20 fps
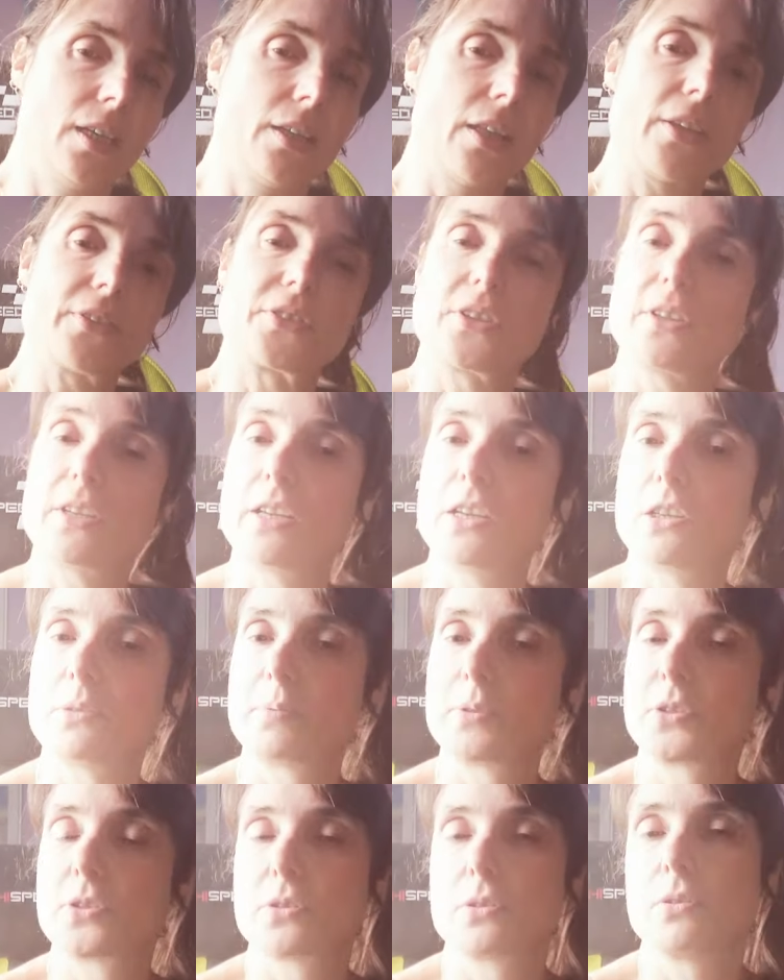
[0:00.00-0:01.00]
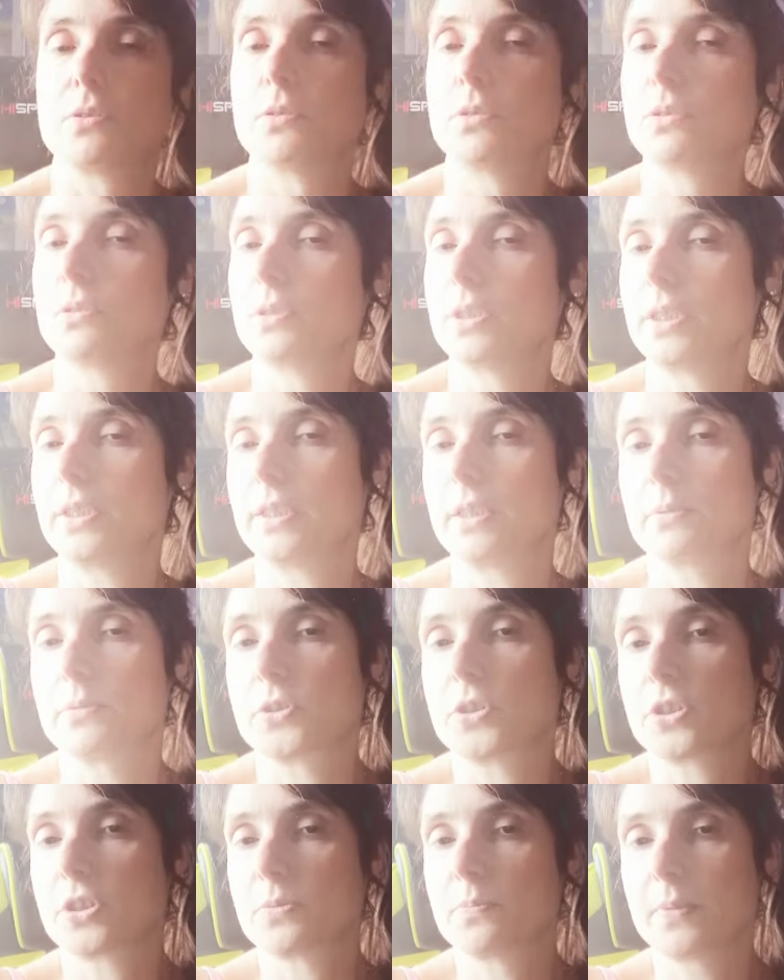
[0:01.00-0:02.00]
that didn't help at all. All it did
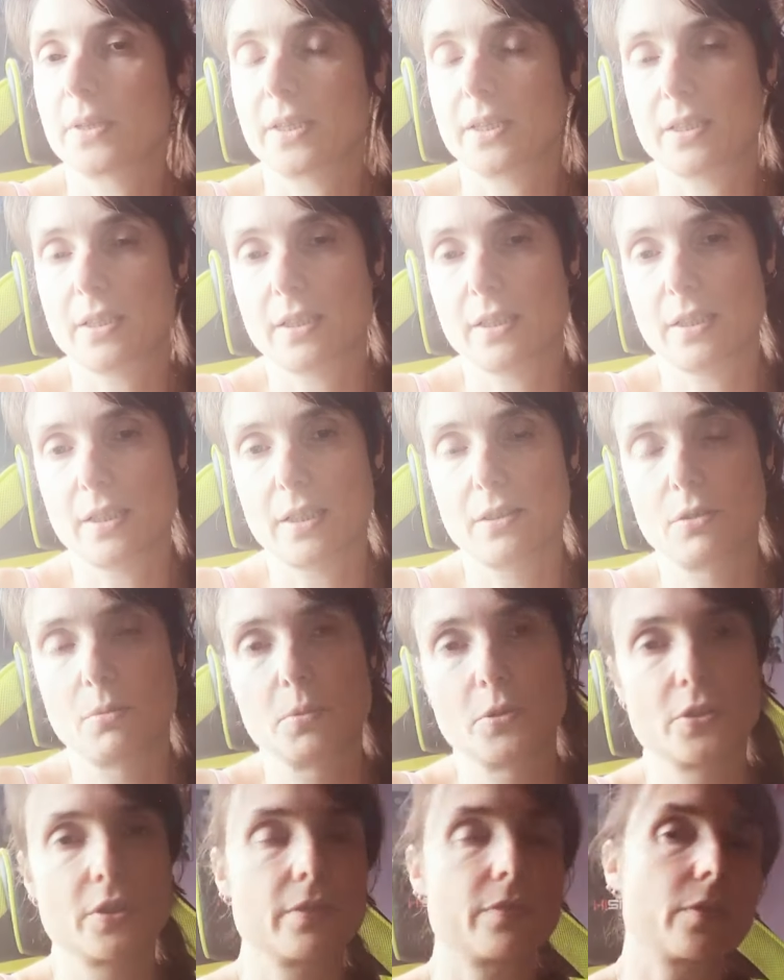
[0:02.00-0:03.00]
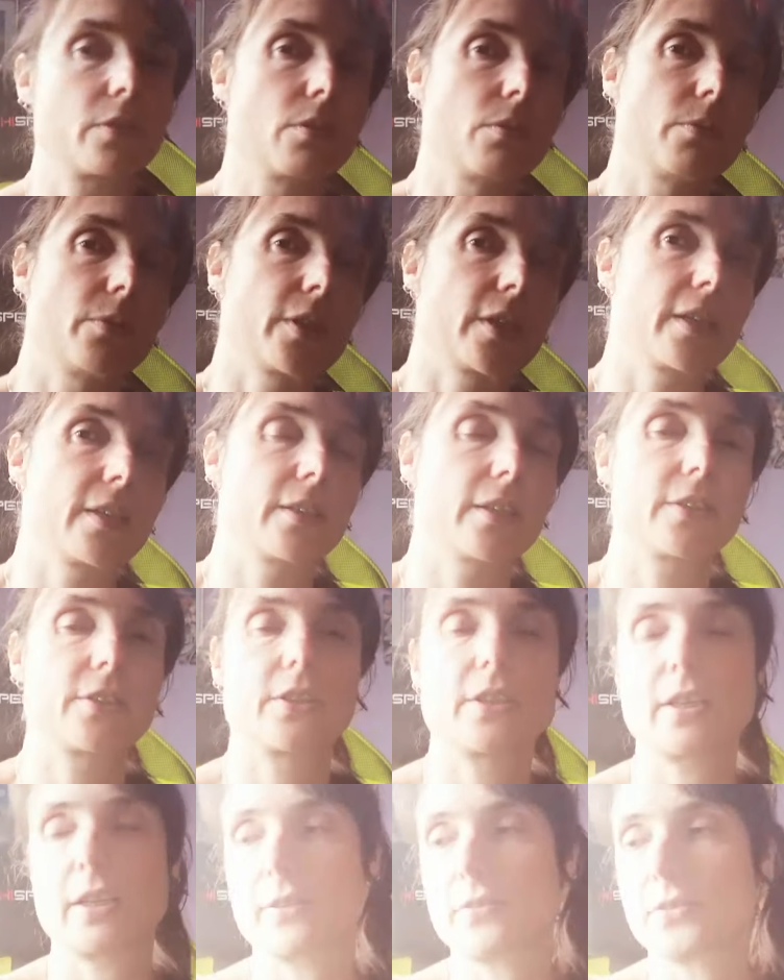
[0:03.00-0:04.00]
was just make it a lot more difficult when I did